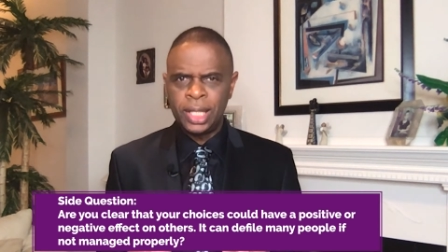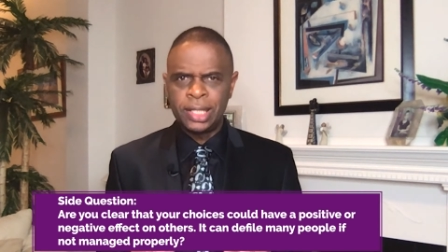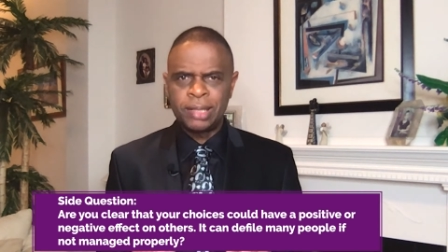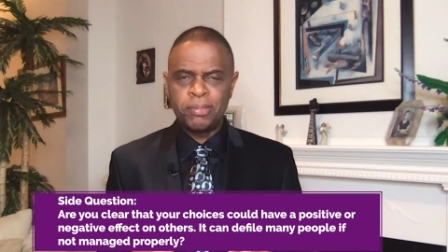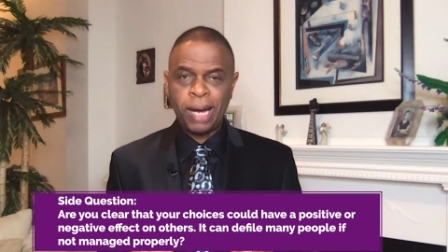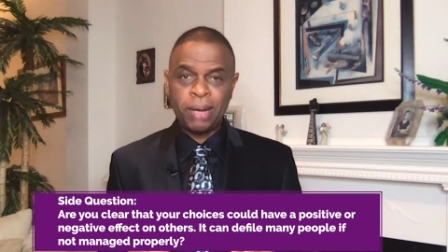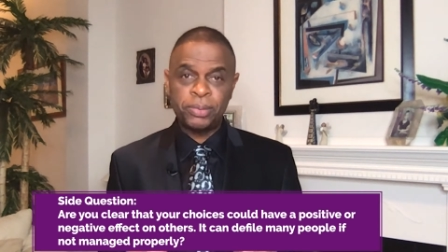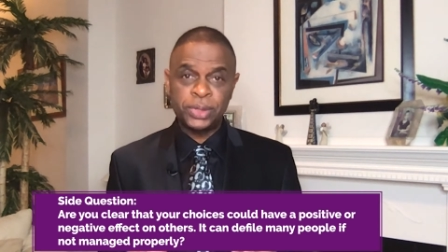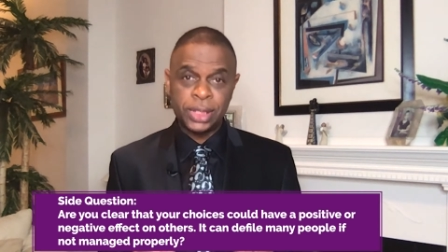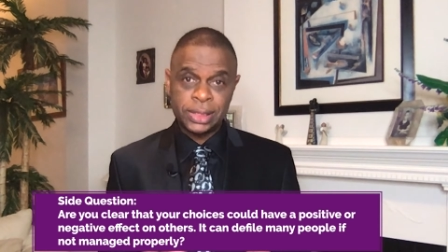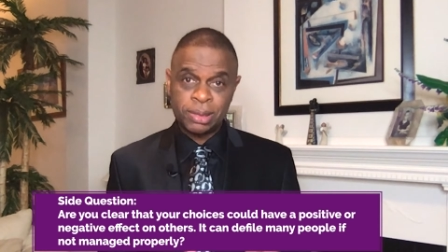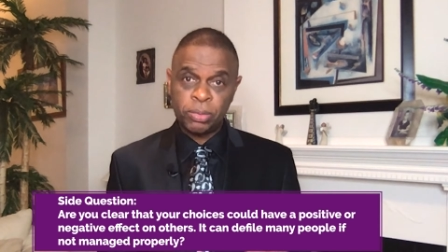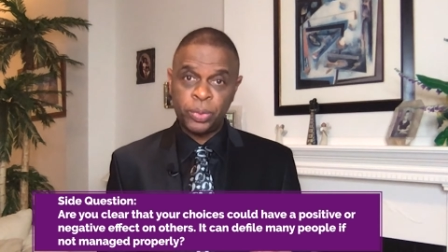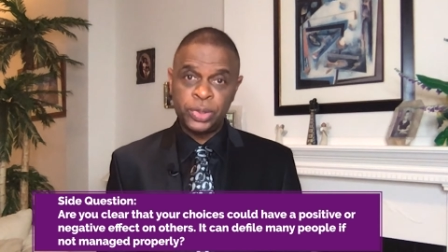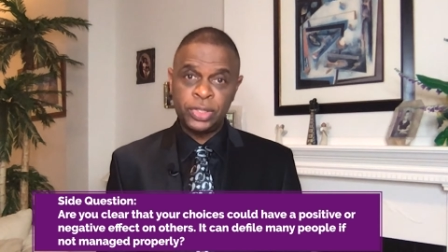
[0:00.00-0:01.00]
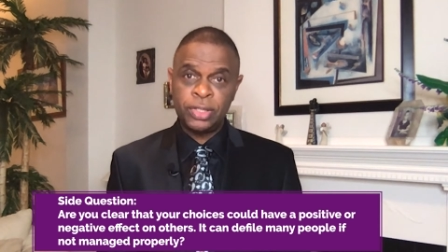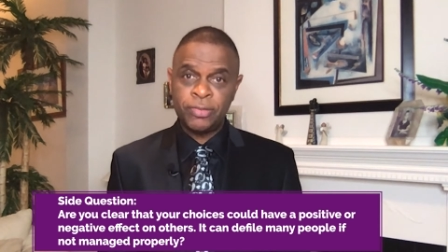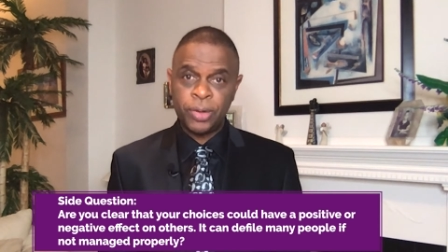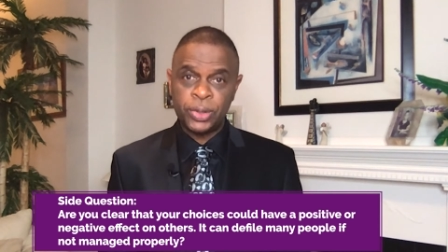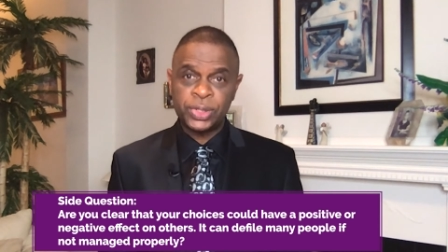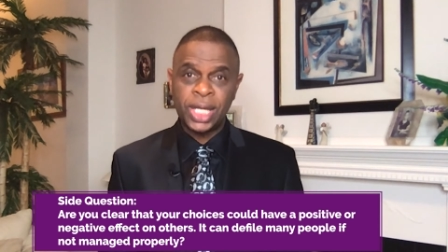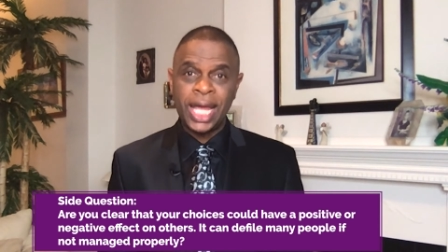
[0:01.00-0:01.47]
The Bible says, I'm going to read you the
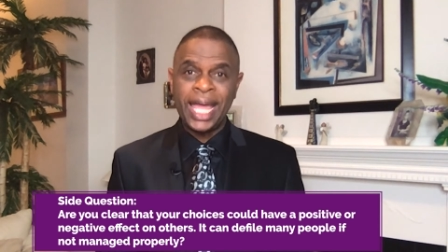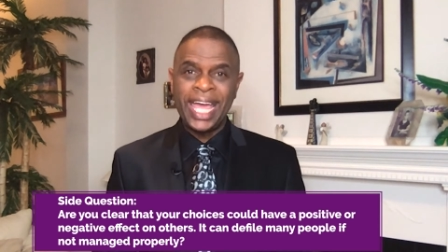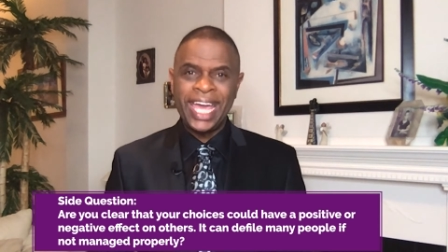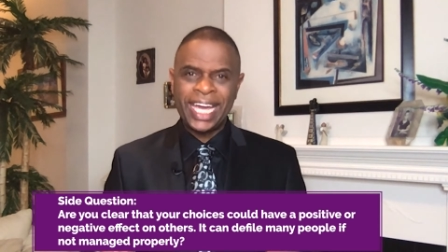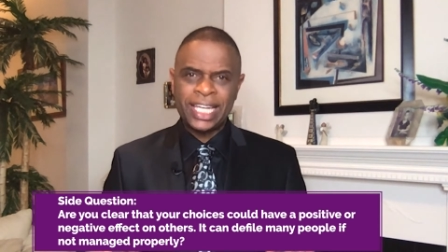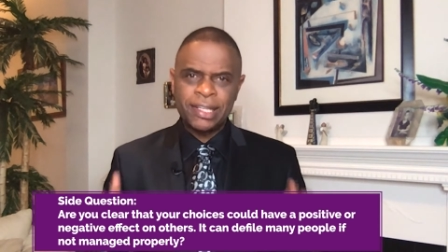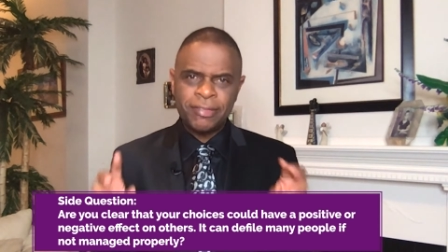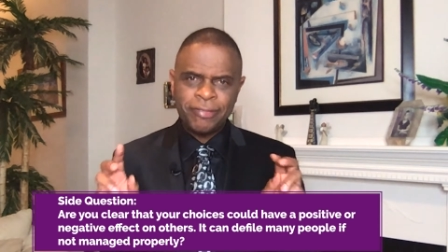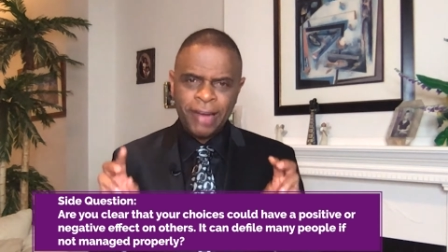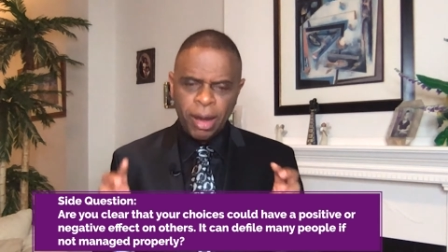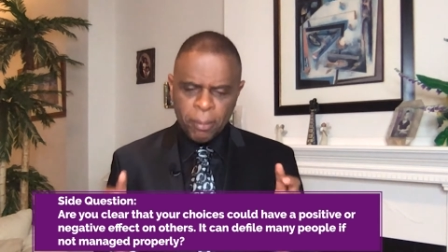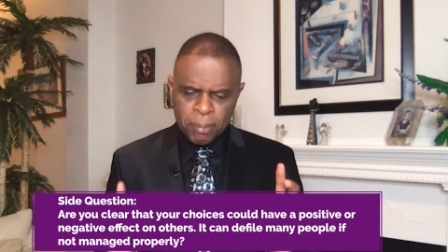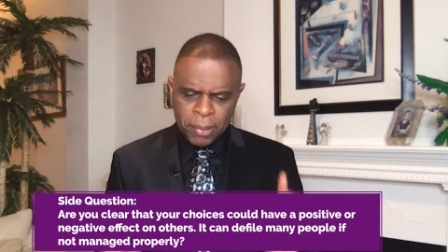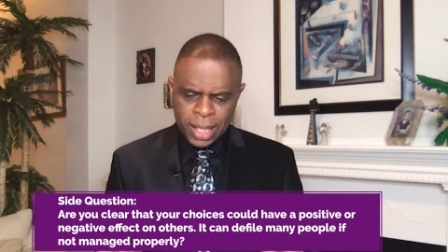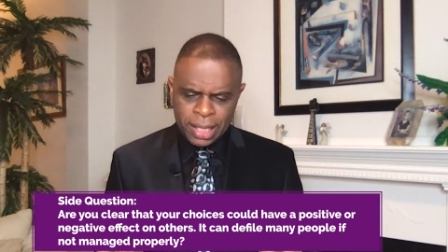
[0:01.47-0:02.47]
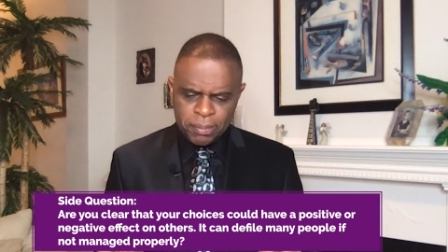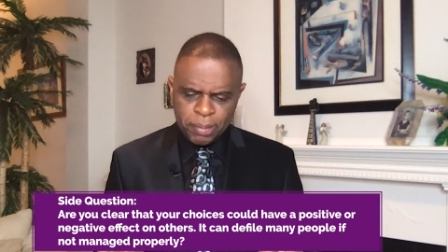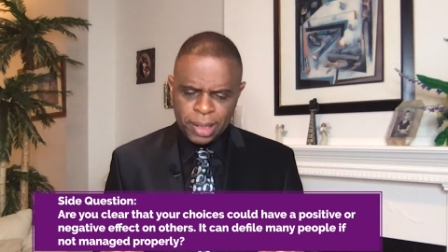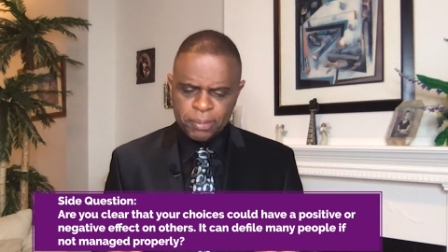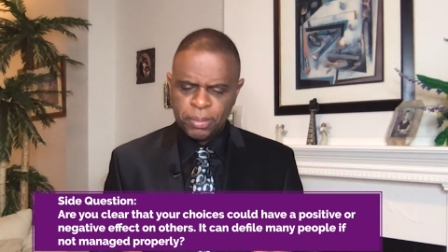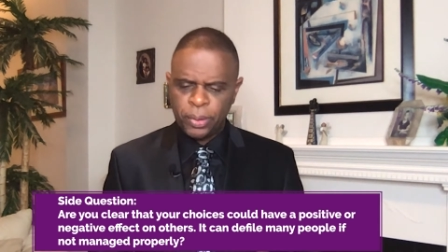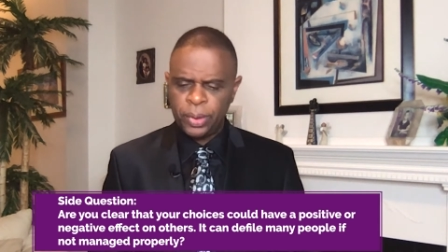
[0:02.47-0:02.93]
verse, it can defile many
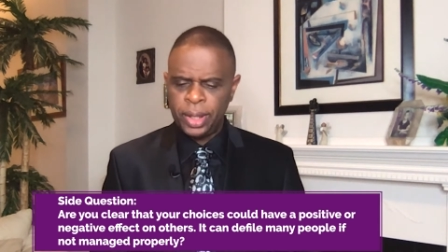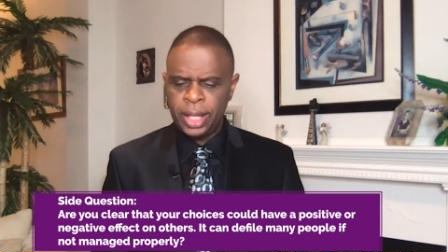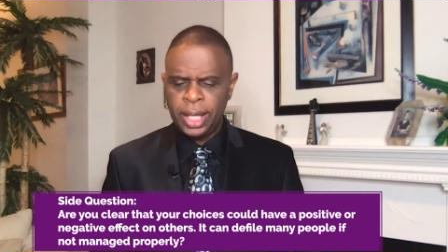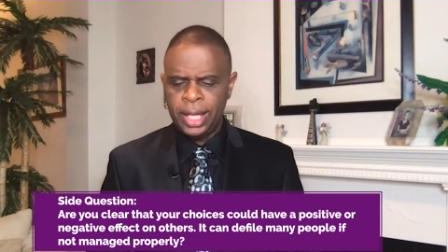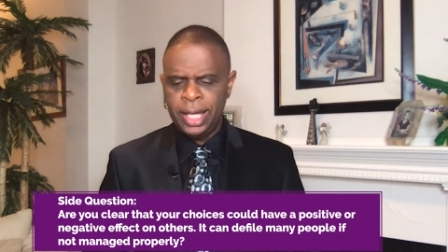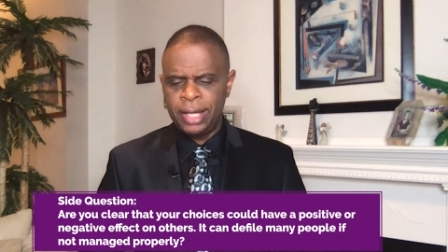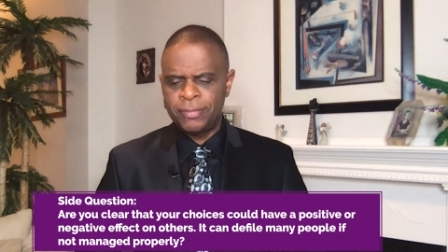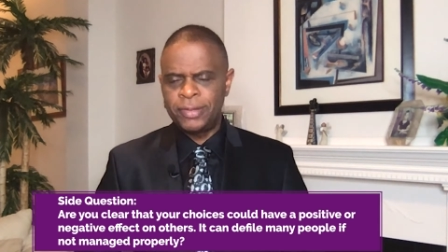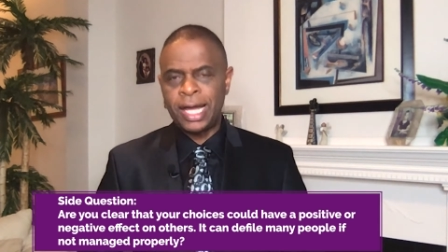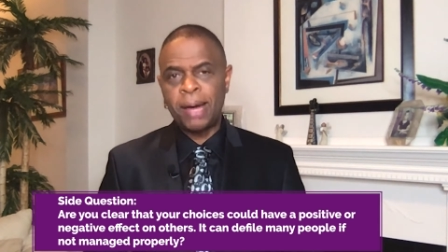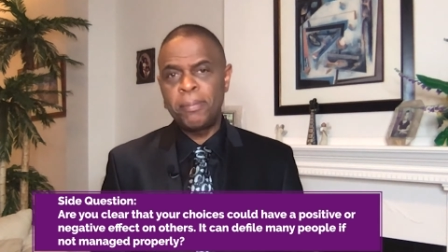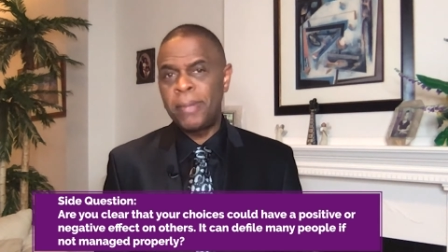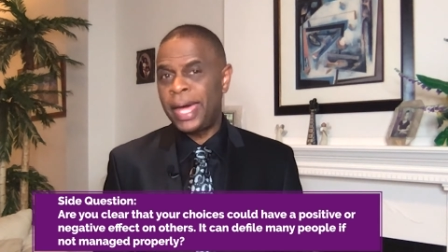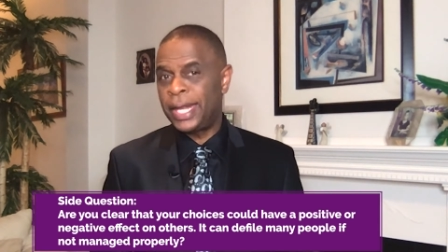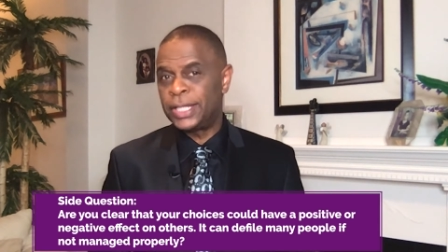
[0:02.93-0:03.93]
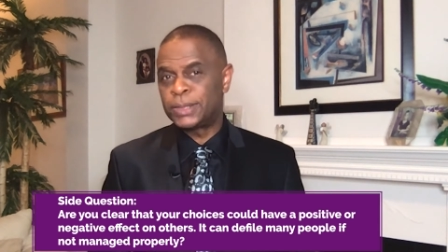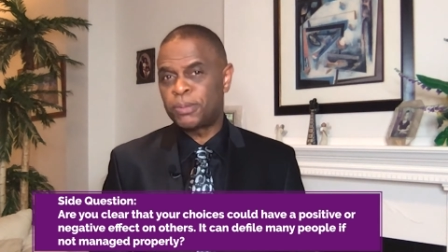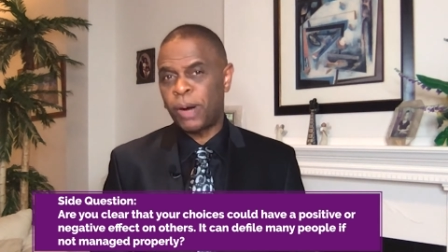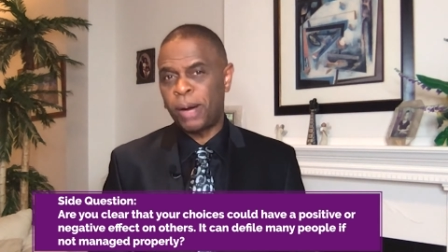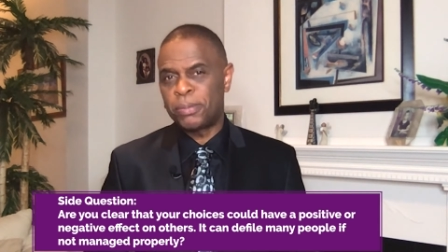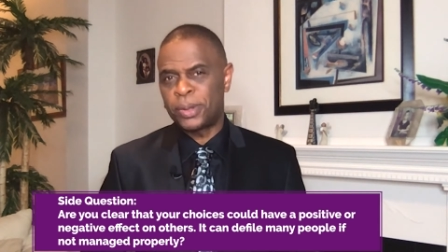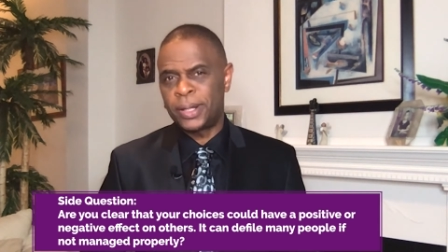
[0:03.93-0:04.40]
people if not managed
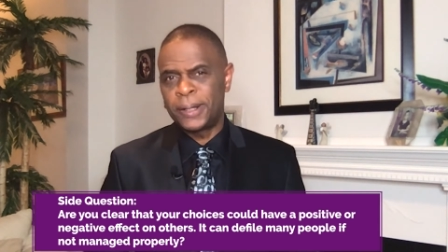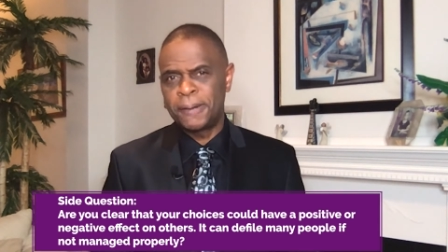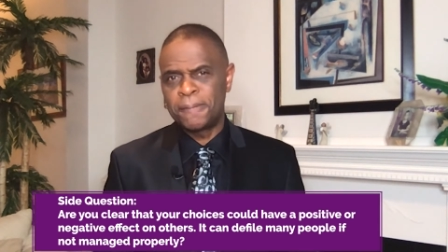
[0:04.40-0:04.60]
properly.